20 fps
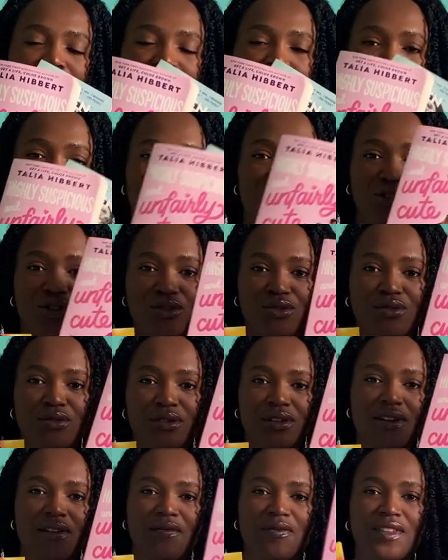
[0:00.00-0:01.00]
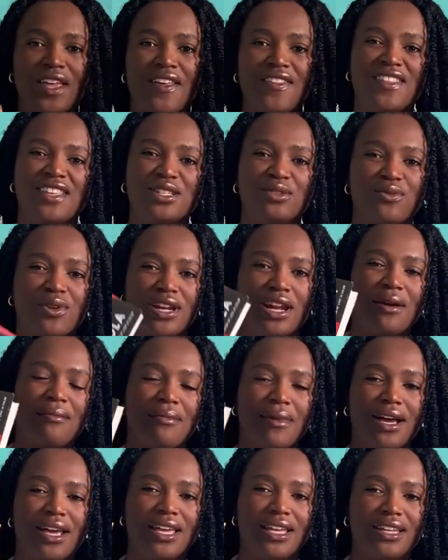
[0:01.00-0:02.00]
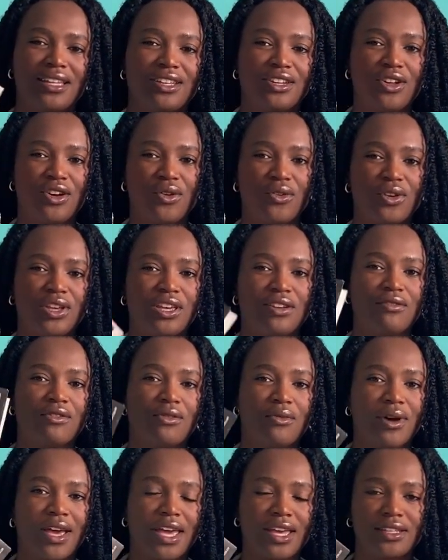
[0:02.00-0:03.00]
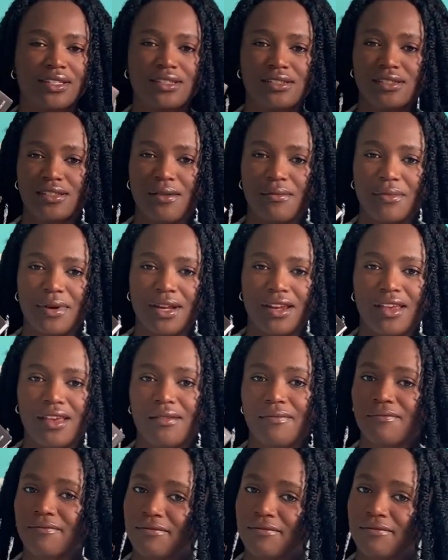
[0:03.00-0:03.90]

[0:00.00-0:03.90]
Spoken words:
the two, and this one I might, you know, give away to somebody.